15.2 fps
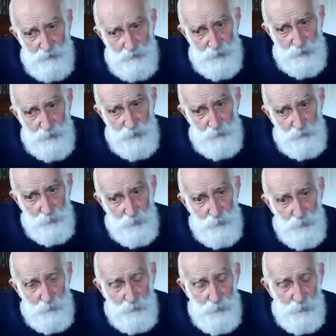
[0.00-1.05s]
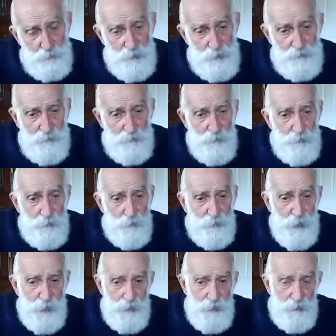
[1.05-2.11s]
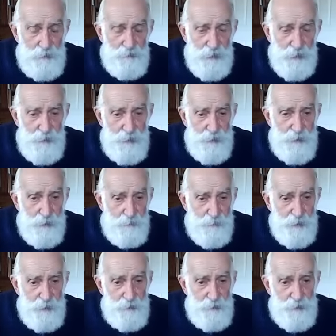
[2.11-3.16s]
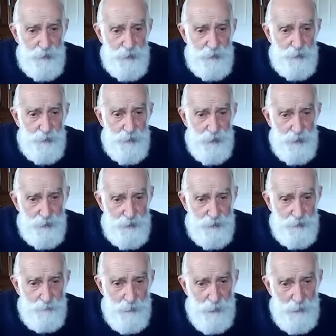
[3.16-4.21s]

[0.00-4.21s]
reading a book or probably even more likely finding something on the internet.